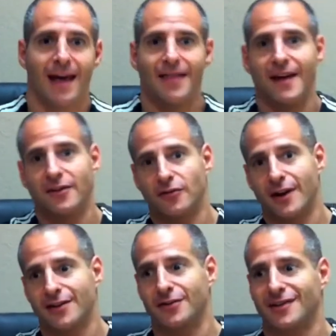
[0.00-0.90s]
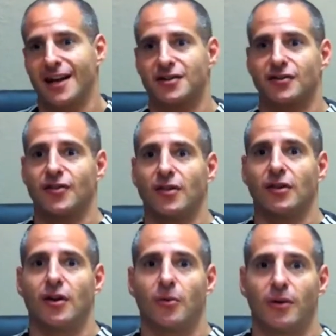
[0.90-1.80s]
Then direct your attention to the
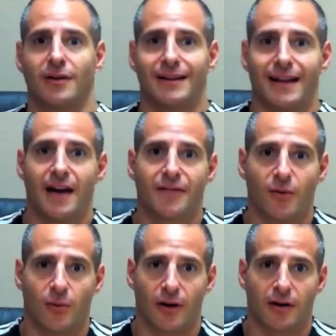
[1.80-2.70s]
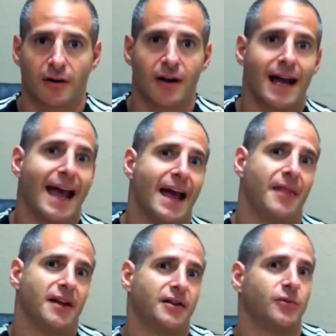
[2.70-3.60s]
lower left corner, and
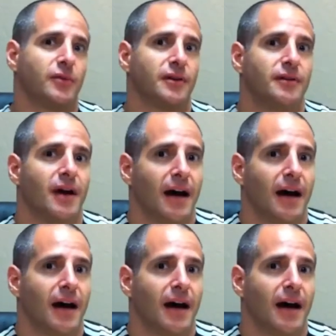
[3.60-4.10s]
then you would